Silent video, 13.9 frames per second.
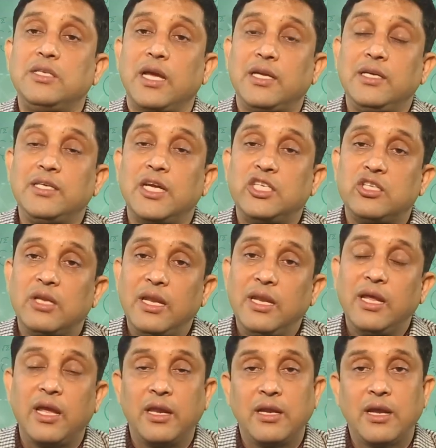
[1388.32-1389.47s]
taking a
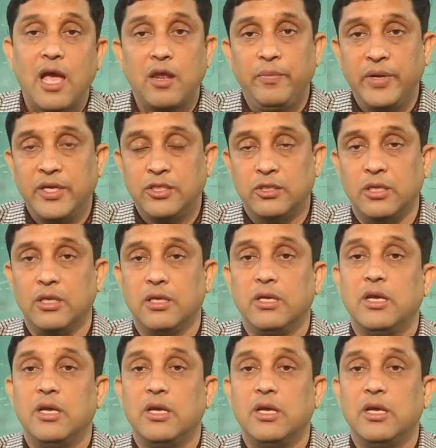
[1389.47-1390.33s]
training in carpentry,